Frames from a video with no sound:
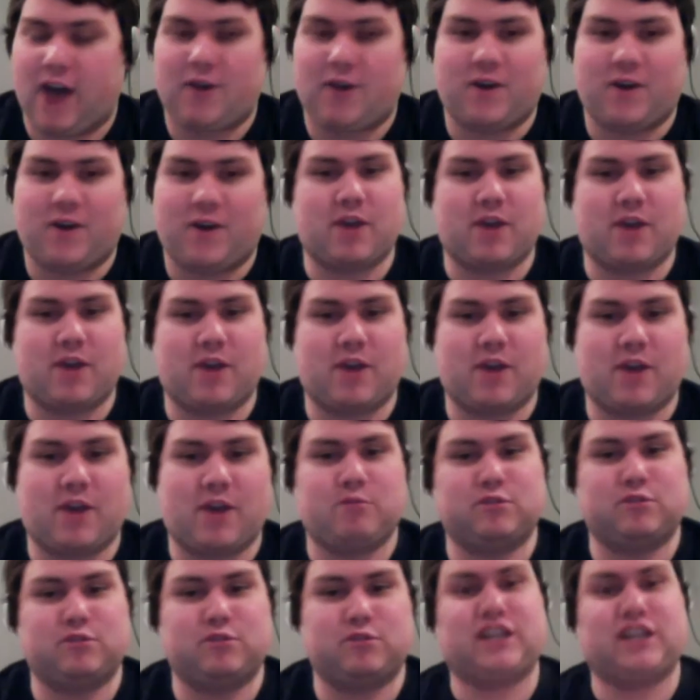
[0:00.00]
we'll trade
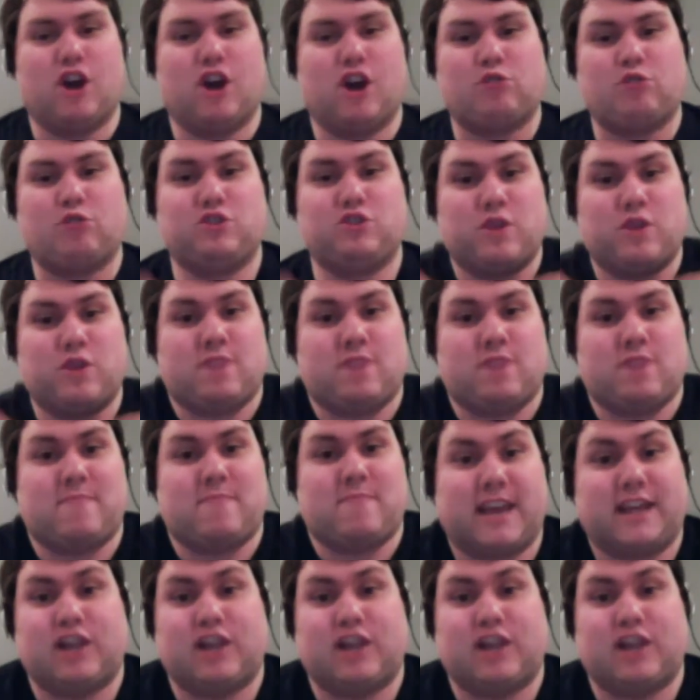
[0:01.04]
clothes. You wear my clothes.